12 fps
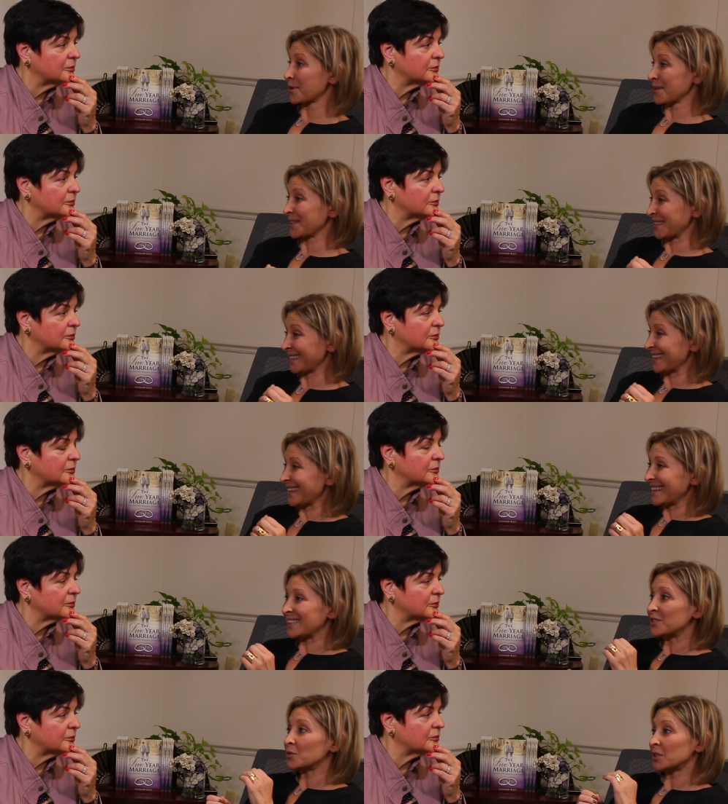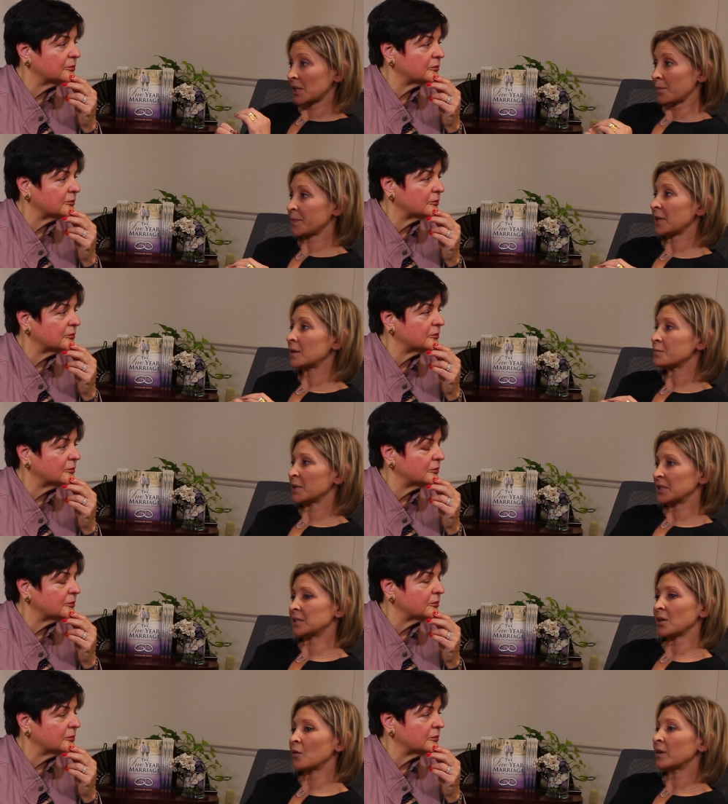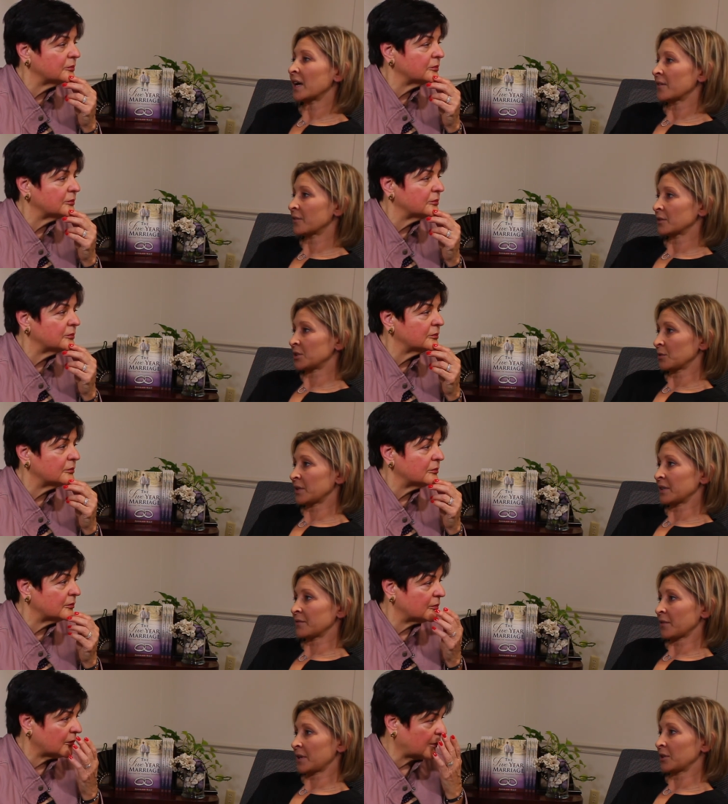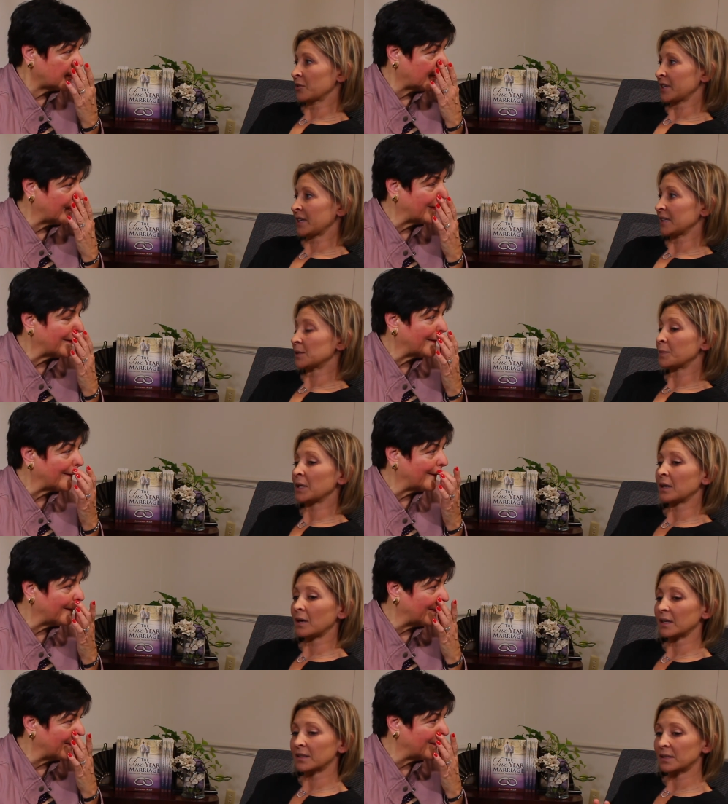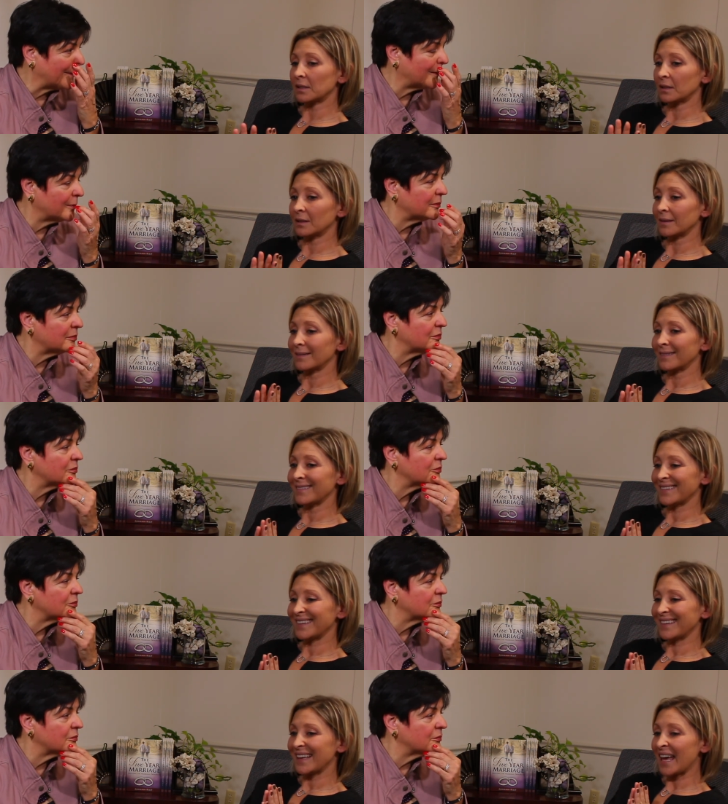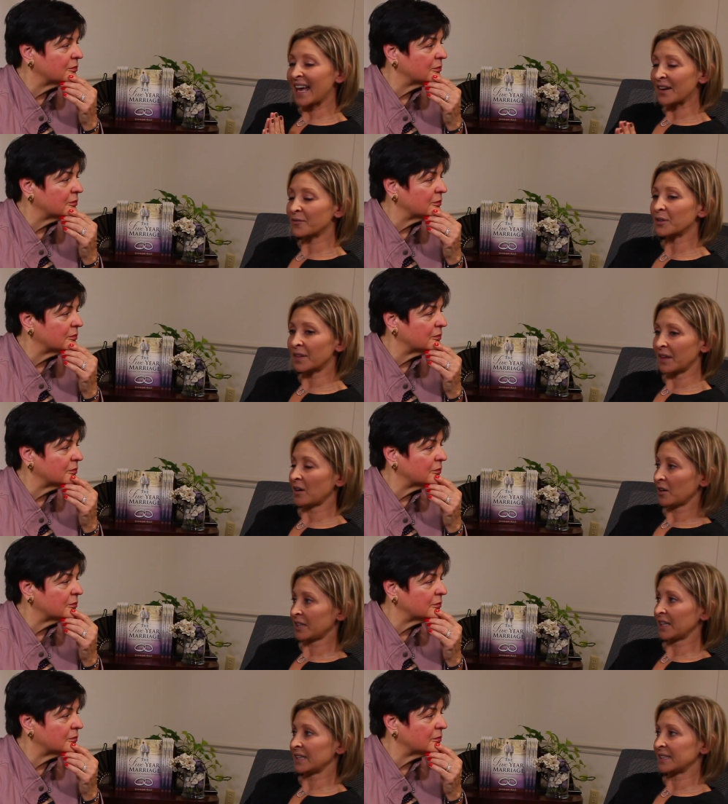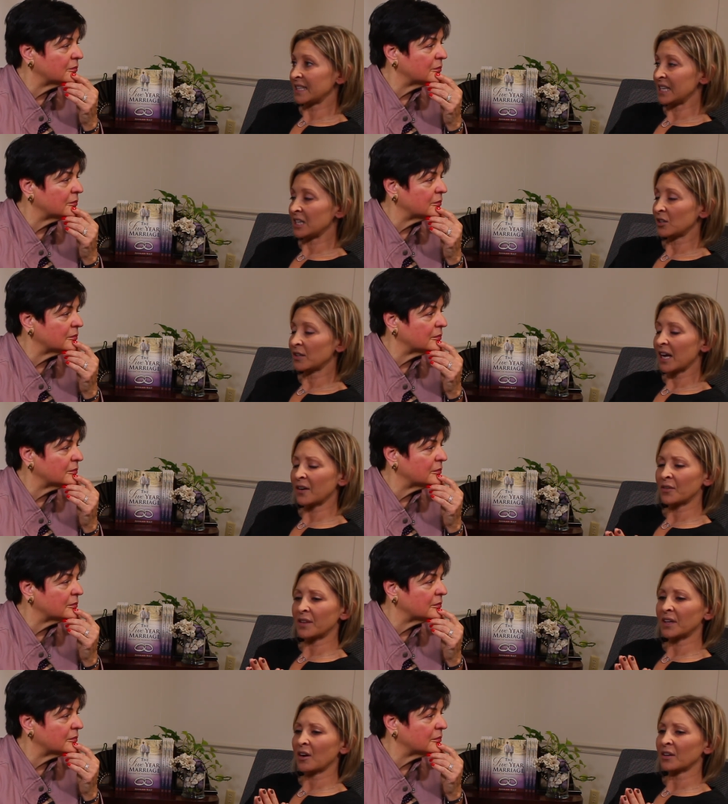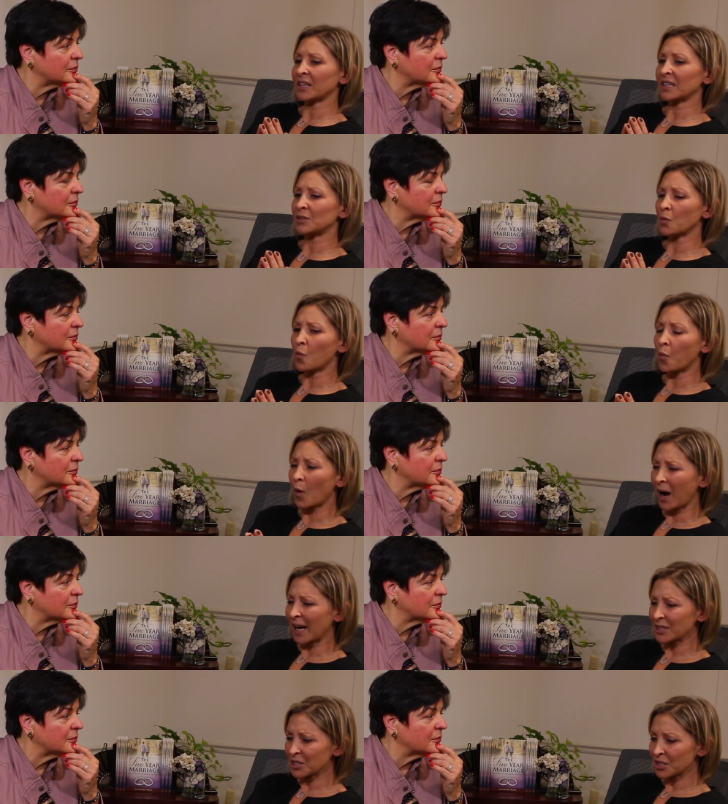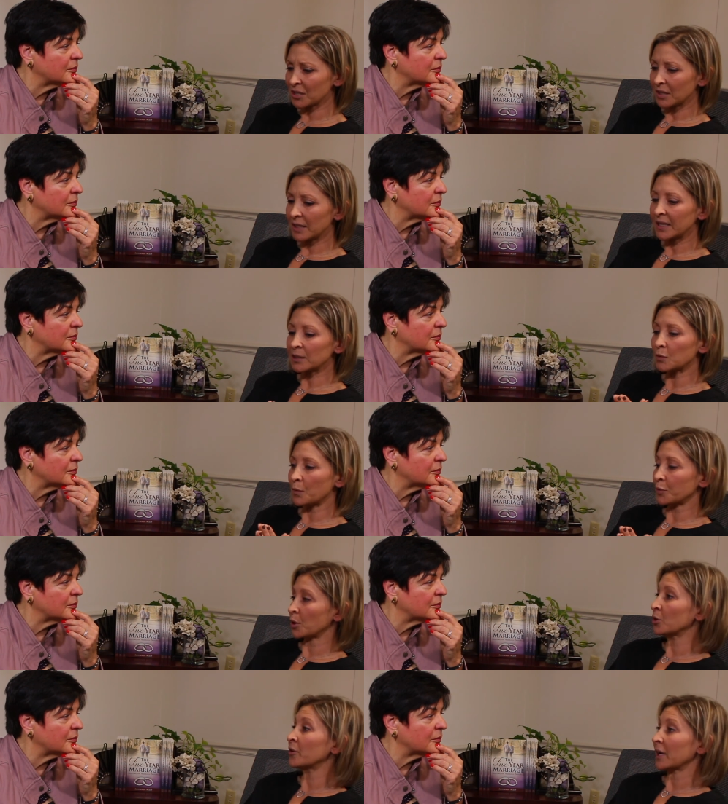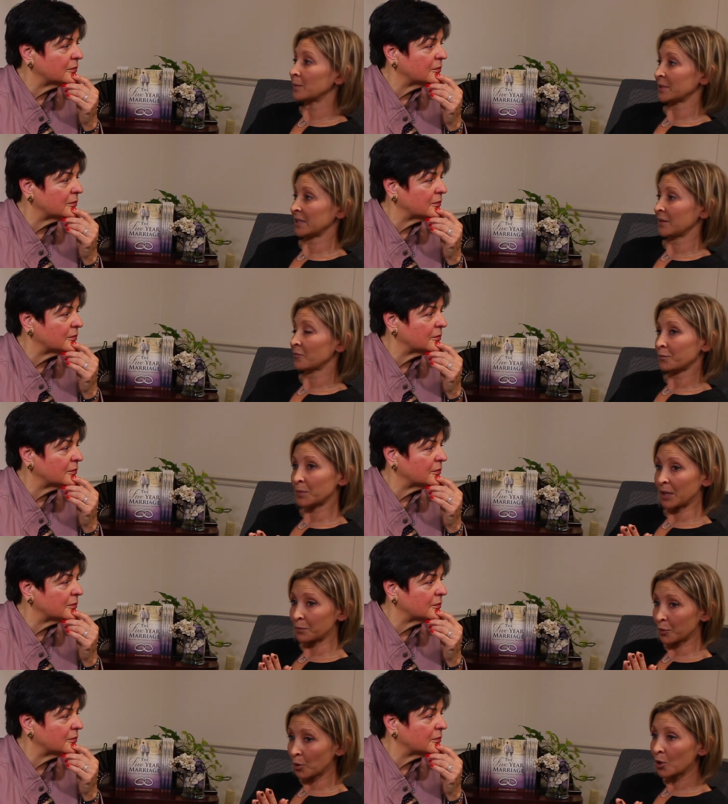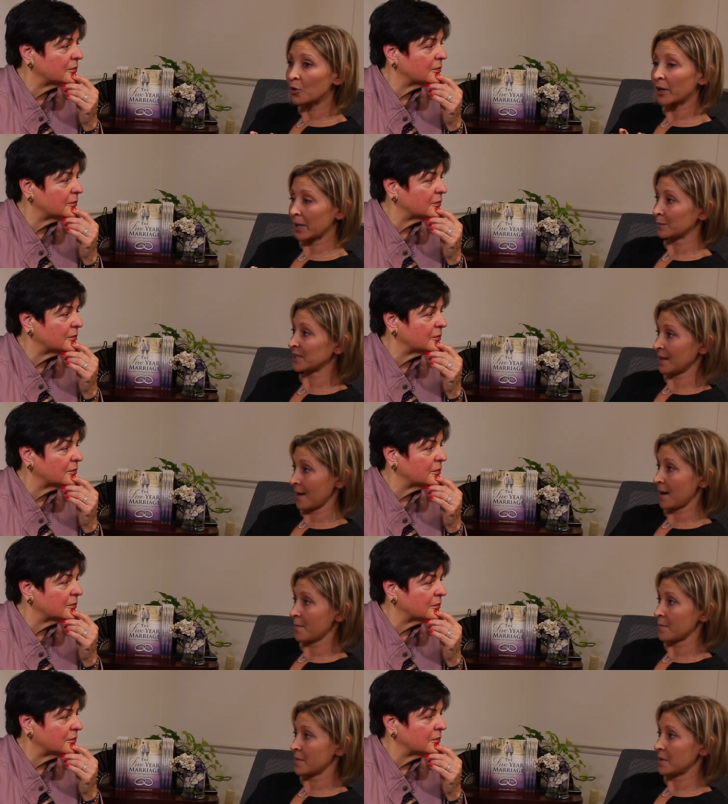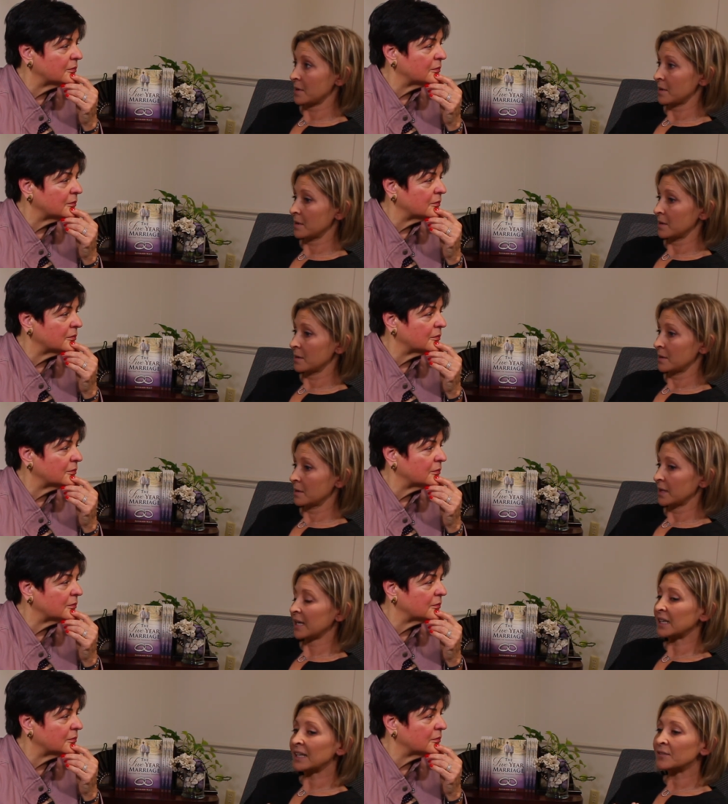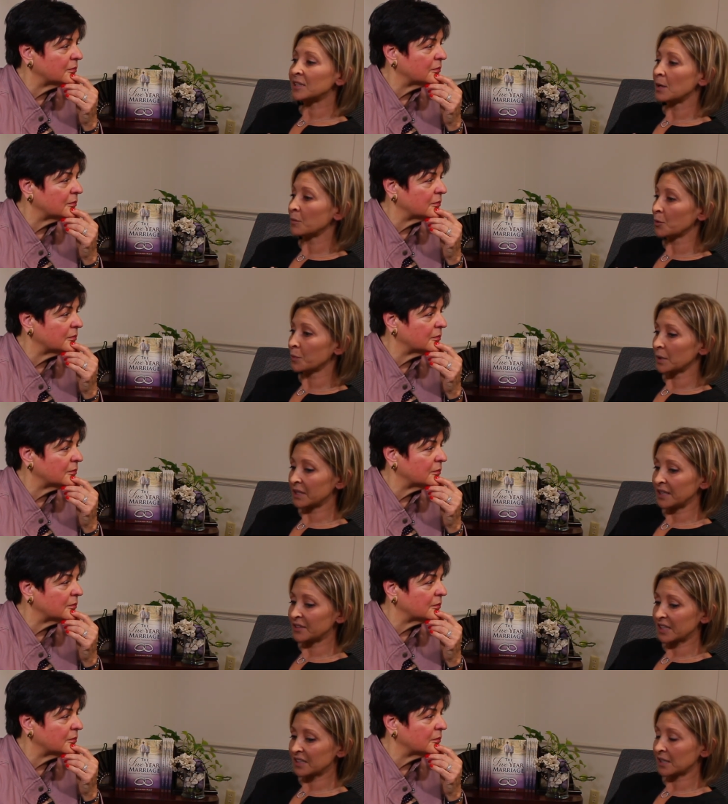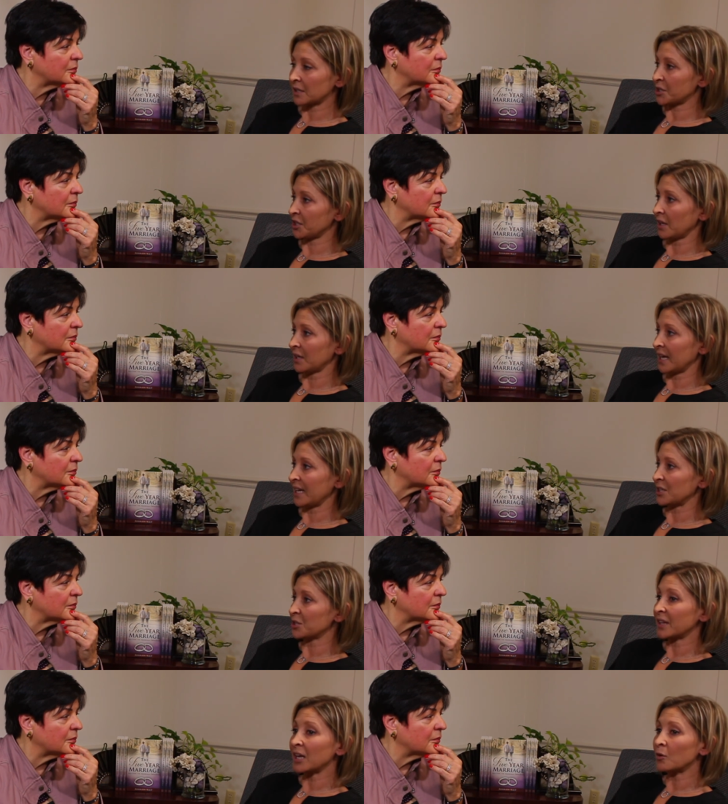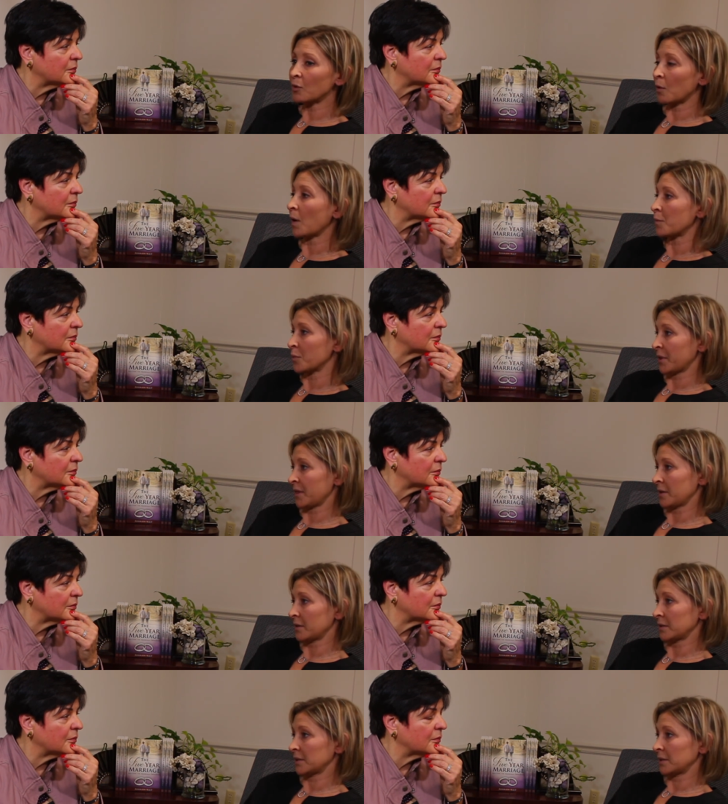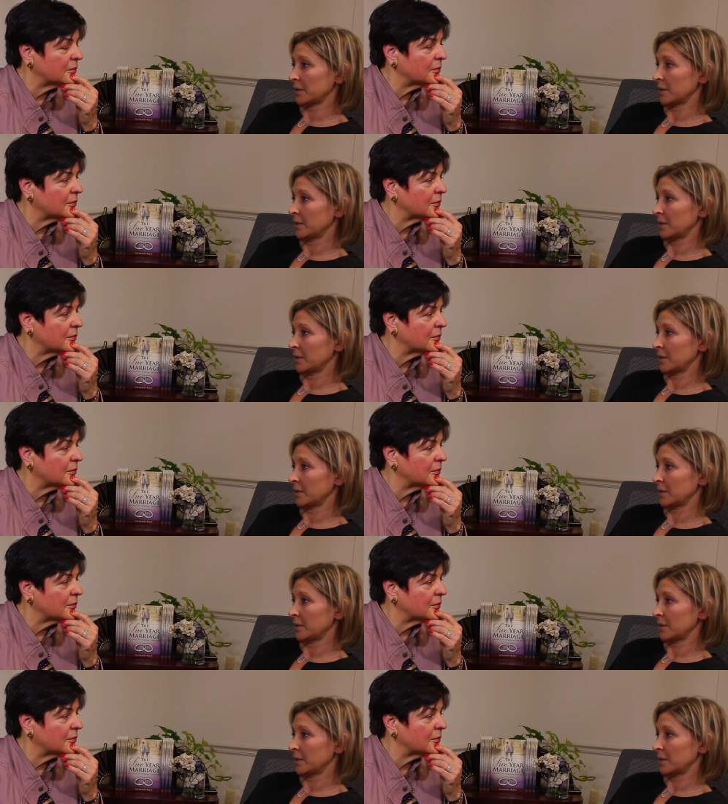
Speaker 1: word. do something, but don't ever do it in front of your kids because everything our kids hear, everything our kids watch is what programs it programs them. It gives them their beliefs at such a young age. They grow up with those